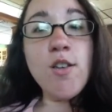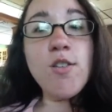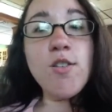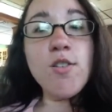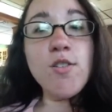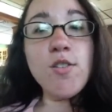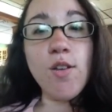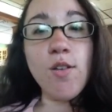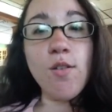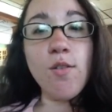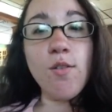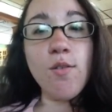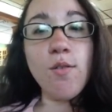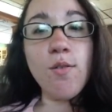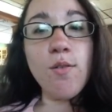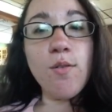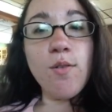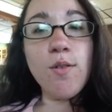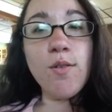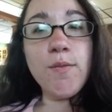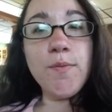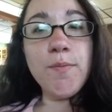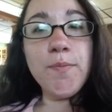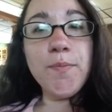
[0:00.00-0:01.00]
So
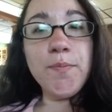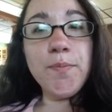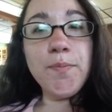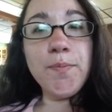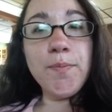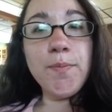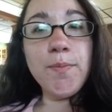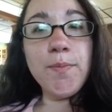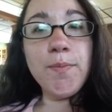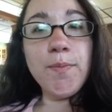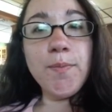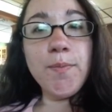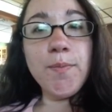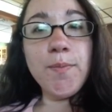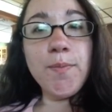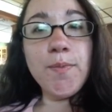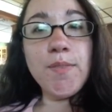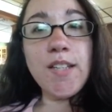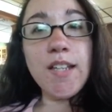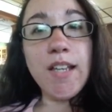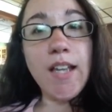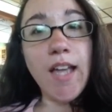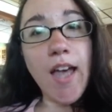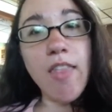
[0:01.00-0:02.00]

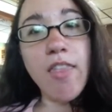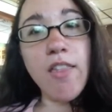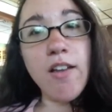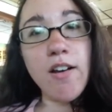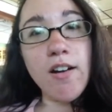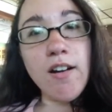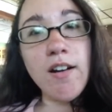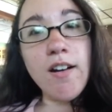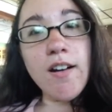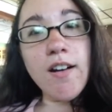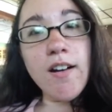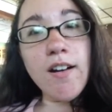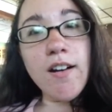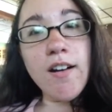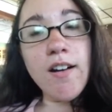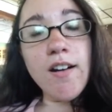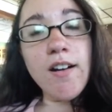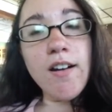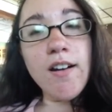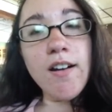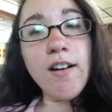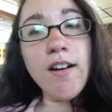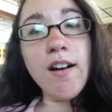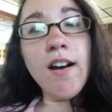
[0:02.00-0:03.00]
together
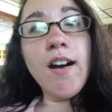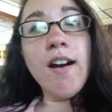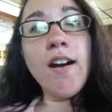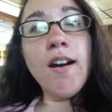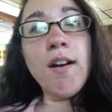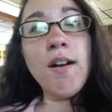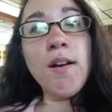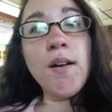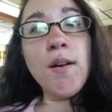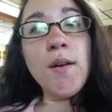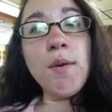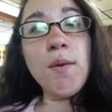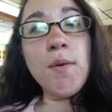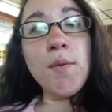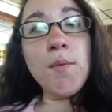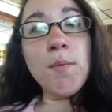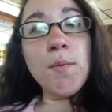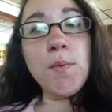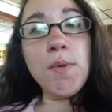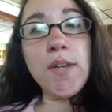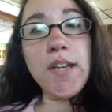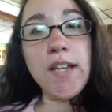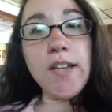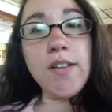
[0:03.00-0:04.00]

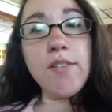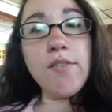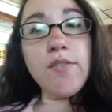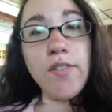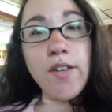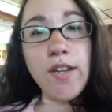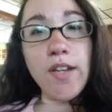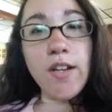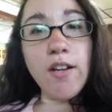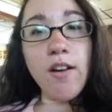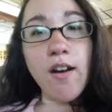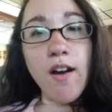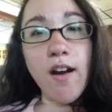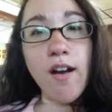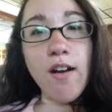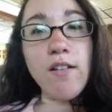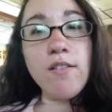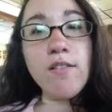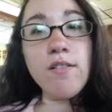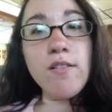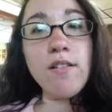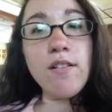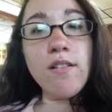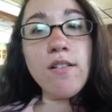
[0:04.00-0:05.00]
we can figure
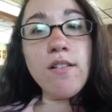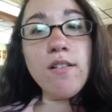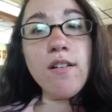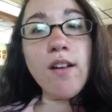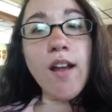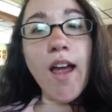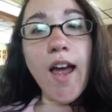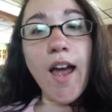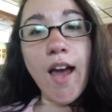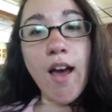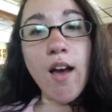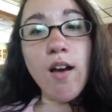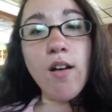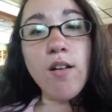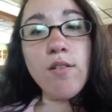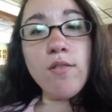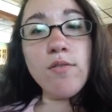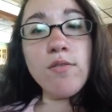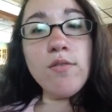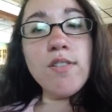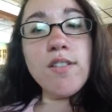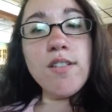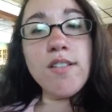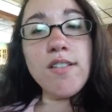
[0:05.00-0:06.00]
out
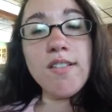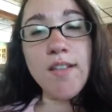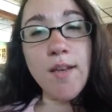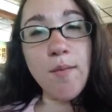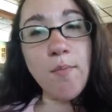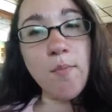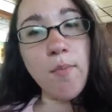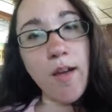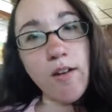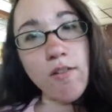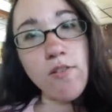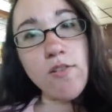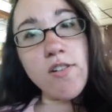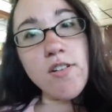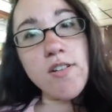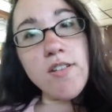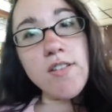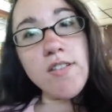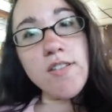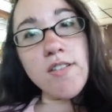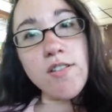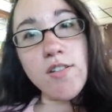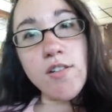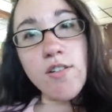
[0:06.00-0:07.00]
how to set
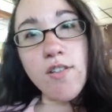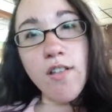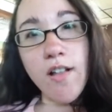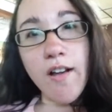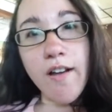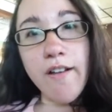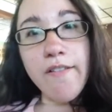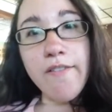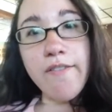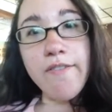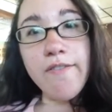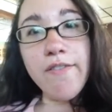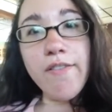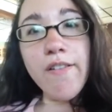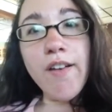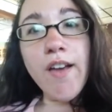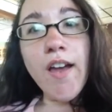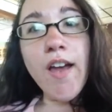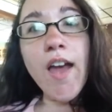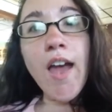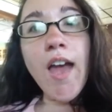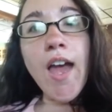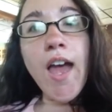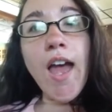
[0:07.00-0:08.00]
boundaries in your life
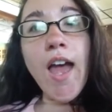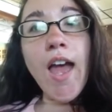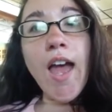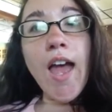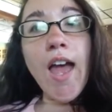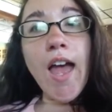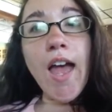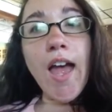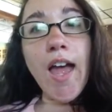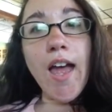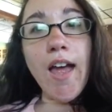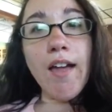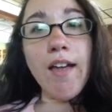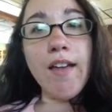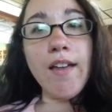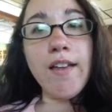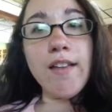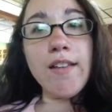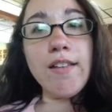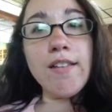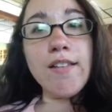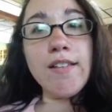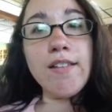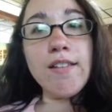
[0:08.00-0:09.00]

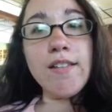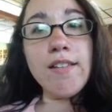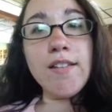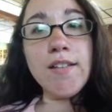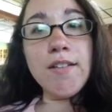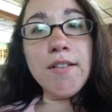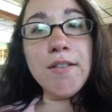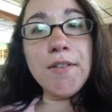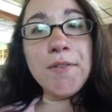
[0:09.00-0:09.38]
and